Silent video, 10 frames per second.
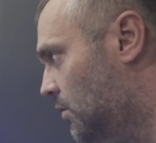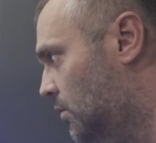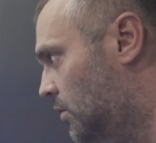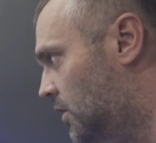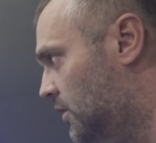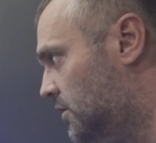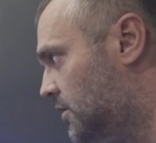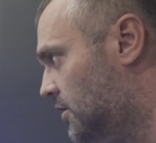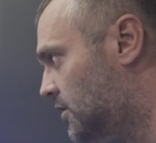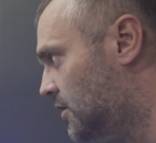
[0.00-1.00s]

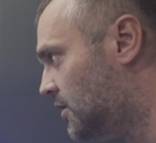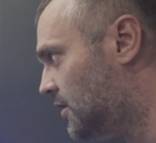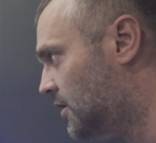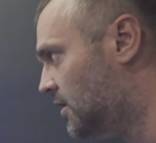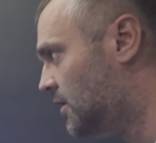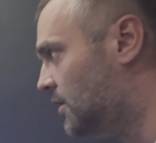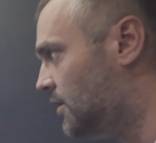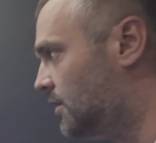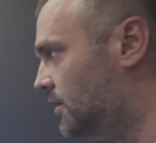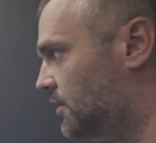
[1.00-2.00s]
Once
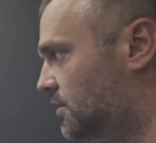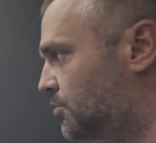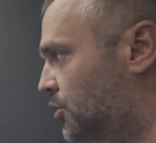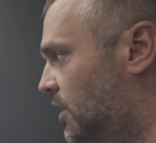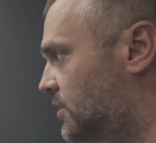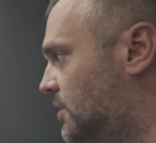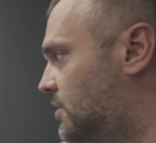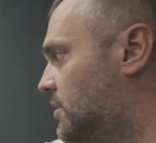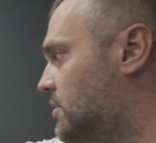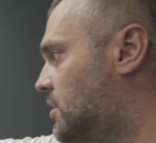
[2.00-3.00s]
this
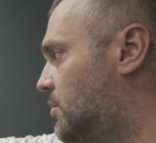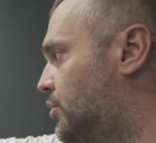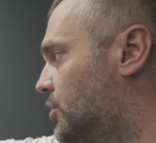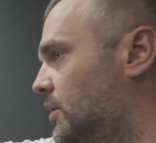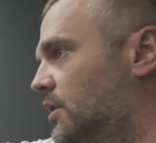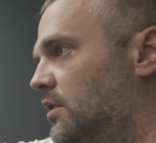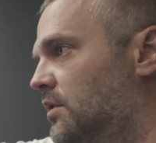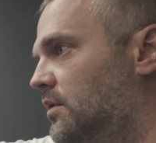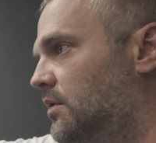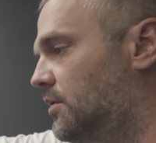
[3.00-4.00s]
process is complete,
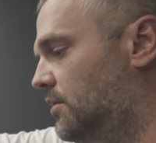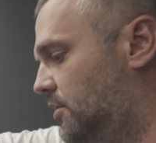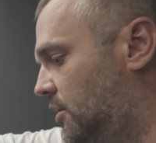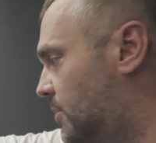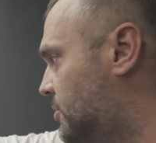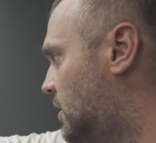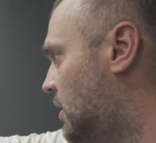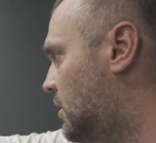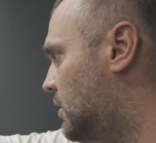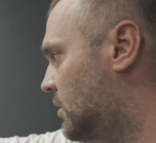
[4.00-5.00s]
you stop
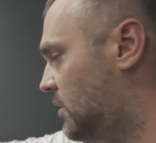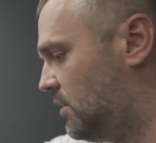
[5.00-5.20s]
scanning,